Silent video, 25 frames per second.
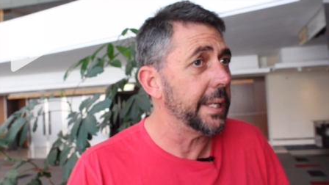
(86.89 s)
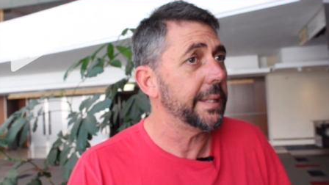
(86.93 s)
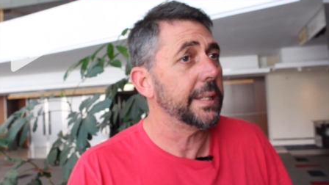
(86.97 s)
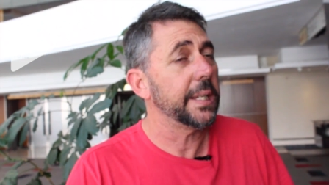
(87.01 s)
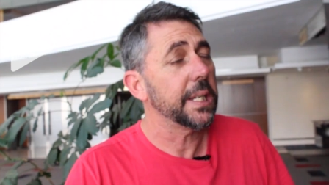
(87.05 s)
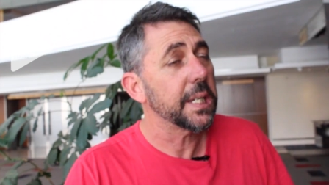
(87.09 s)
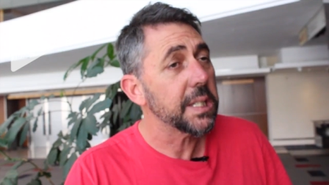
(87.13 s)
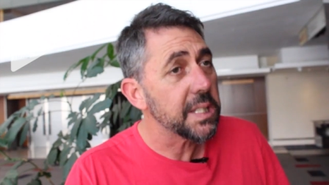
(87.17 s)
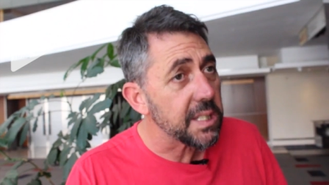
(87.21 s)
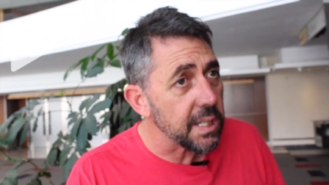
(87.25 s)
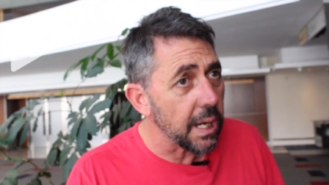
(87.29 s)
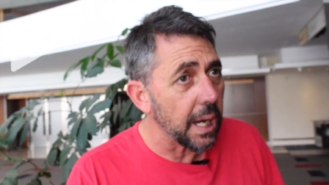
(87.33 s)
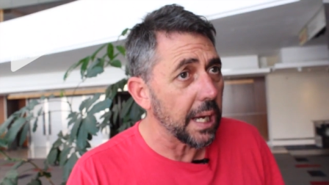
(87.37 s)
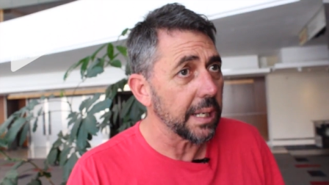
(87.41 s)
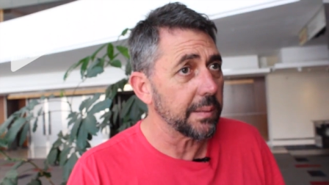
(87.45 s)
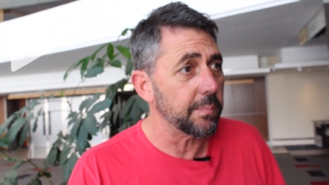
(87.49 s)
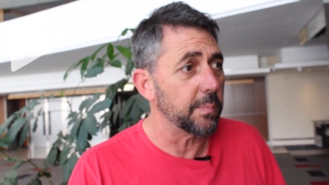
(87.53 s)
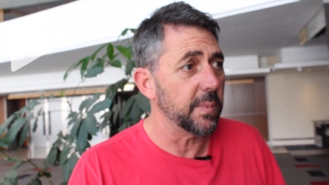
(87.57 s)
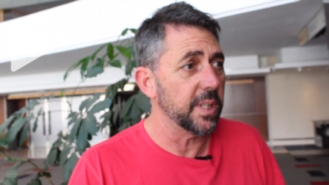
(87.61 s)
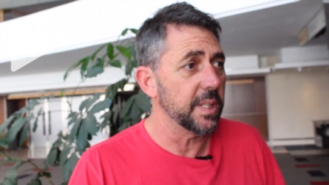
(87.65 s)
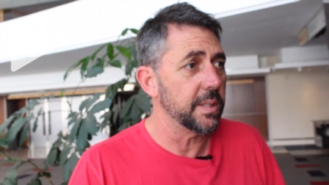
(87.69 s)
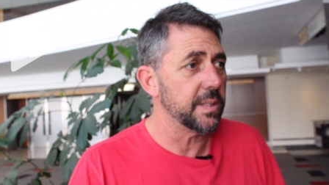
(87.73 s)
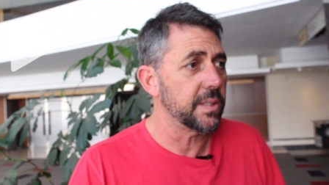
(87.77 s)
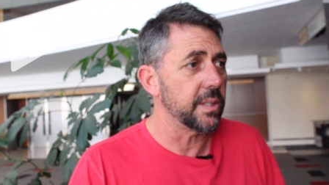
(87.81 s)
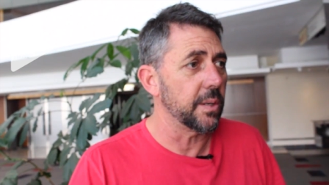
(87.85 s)
and the
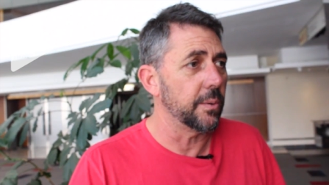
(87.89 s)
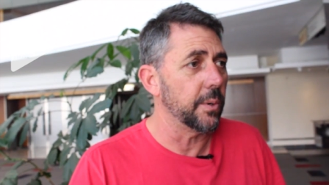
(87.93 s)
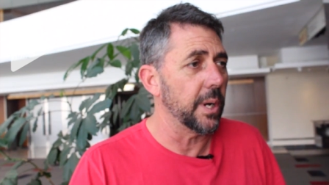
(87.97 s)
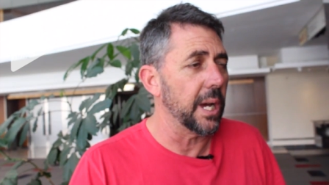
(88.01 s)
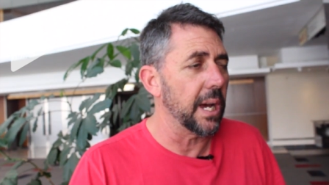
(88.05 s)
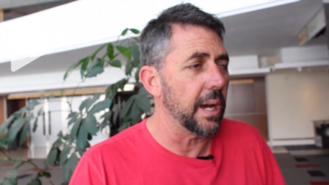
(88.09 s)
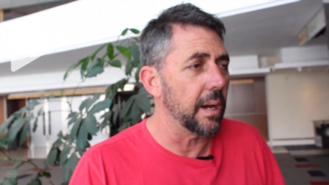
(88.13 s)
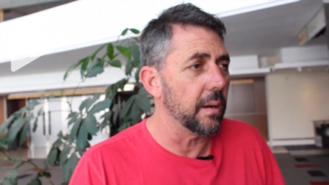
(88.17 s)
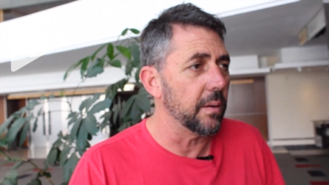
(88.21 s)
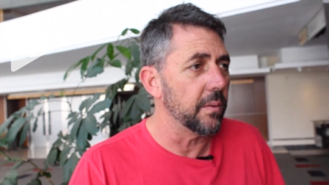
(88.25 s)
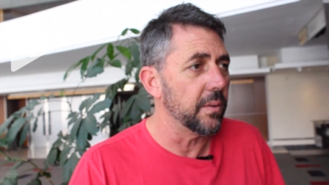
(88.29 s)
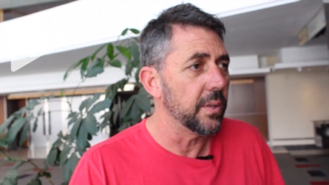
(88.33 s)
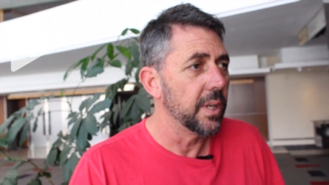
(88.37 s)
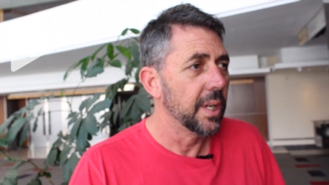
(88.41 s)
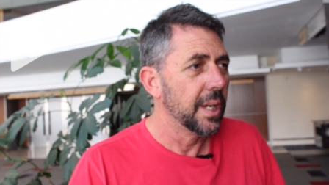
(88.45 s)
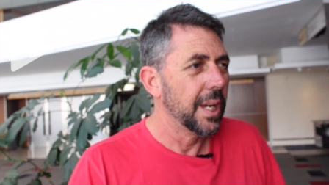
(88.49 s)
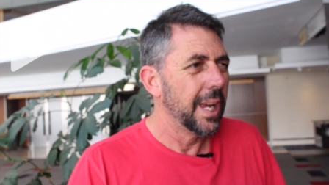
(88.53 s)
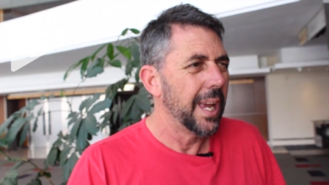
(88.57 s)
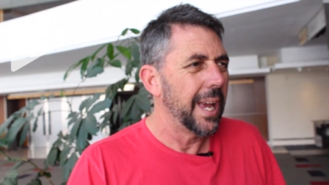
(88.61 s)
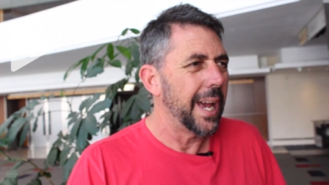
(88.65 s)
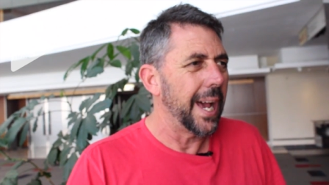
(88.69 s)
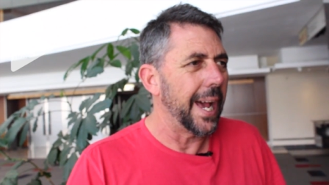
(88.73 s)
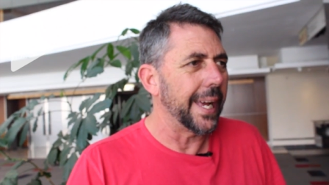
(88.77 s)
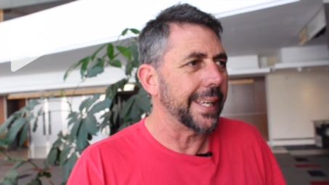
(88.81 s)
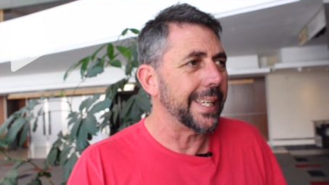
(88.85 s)
excitement around,
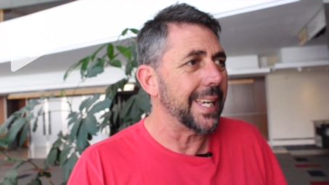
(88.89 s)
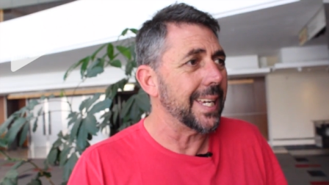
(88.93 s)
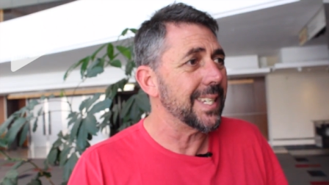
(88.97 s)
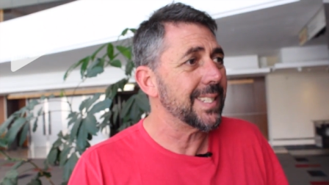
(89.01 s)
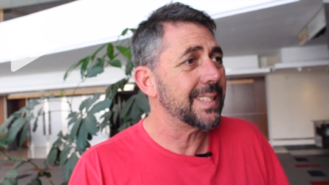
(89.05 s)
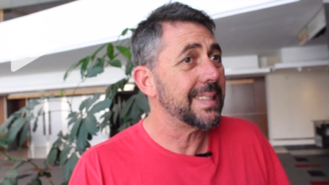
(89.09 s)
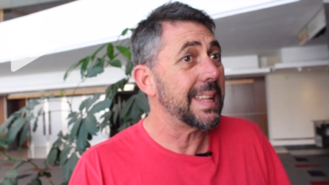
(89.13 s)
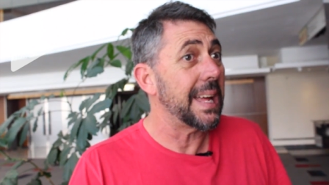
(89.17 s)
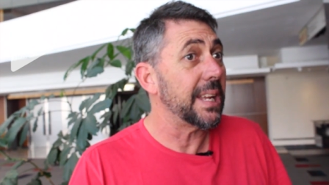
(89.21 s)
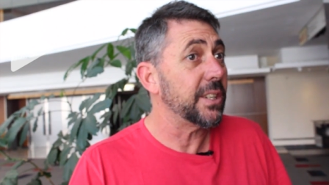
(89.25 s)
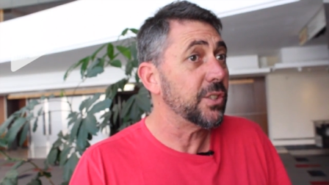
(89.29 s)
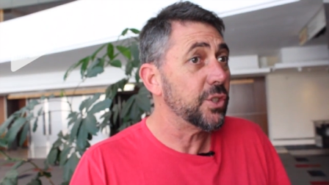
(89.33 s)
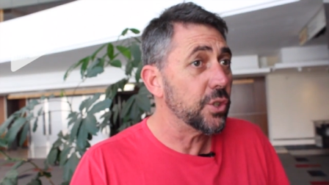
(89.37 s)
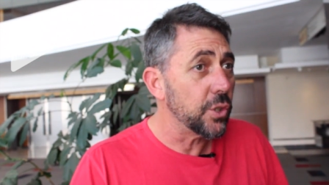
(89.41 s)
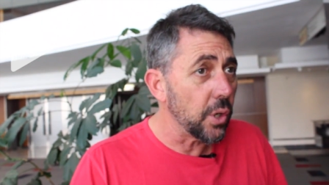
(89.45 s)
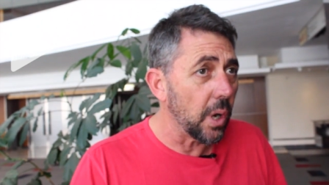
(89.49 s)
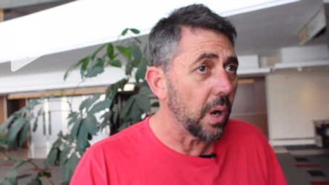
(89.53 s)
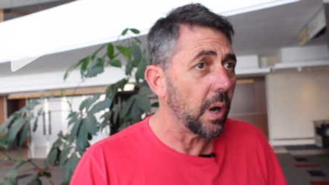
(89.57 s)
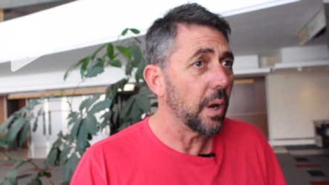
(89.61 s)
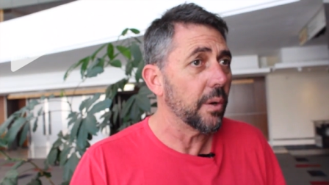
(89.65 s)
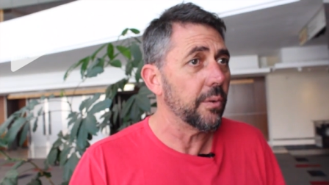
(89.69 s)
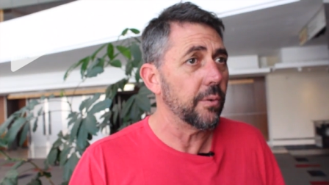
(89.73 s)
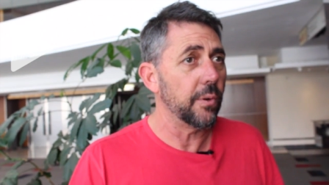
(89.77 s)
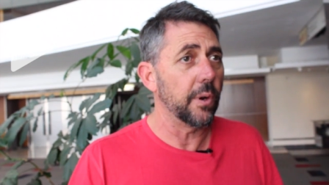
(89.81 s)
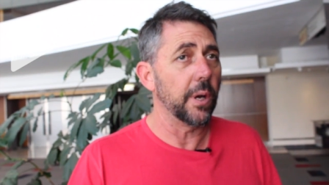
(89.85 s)
I guess, that
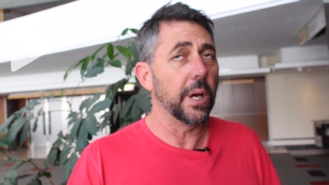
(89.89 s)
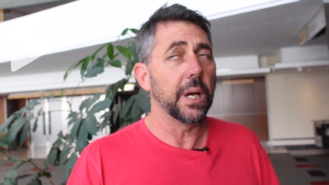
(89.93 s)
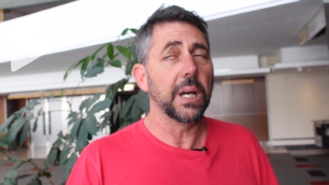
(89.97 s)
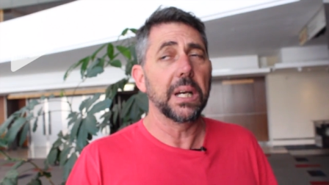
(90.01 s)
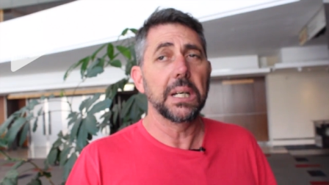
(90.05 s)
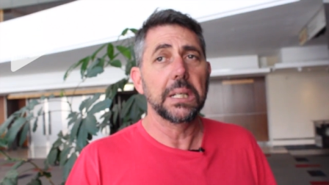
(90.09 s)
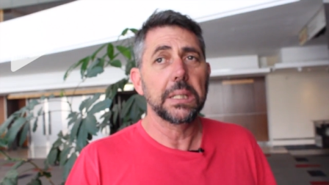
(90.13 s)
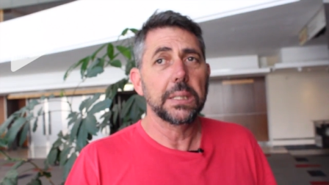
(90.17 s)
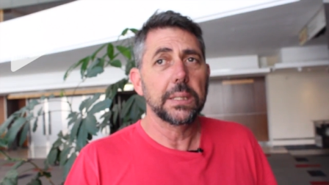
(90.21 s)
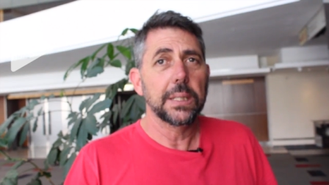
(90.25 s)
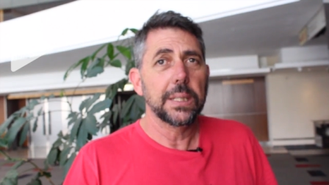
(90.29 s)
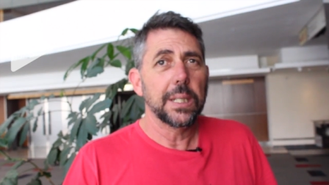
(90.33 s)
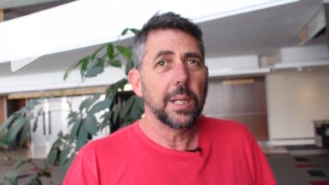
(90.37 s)
genre,